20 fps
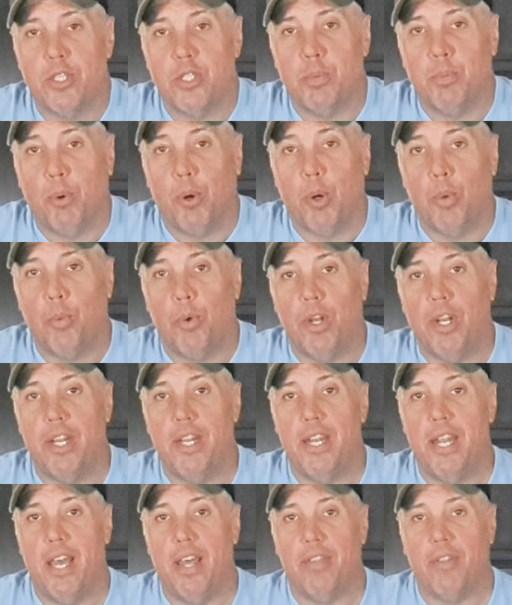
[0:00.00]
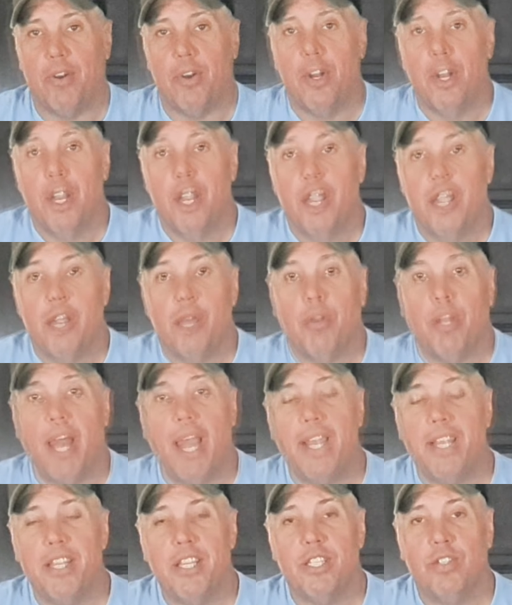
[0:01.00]
and support one another. Make sure you
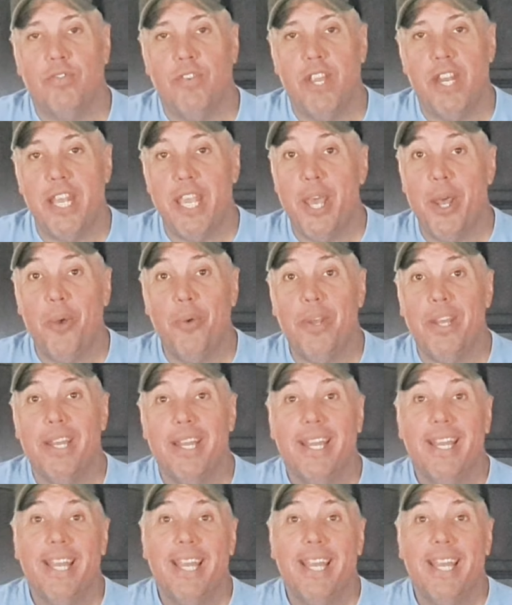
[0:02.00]
like this video.